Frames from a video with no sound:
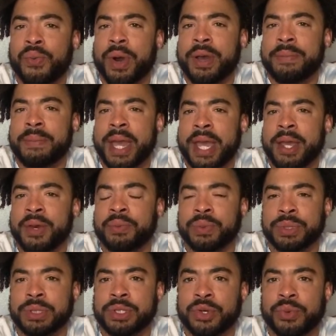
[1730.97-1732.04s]
what Mayhem
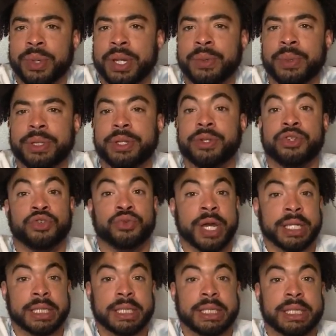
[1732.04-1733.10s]
was doing with the
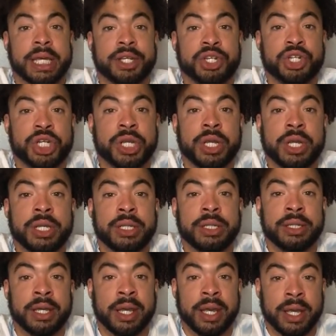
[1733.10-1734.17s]
dress that she
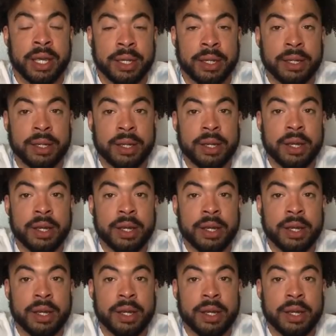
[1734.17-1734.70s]
did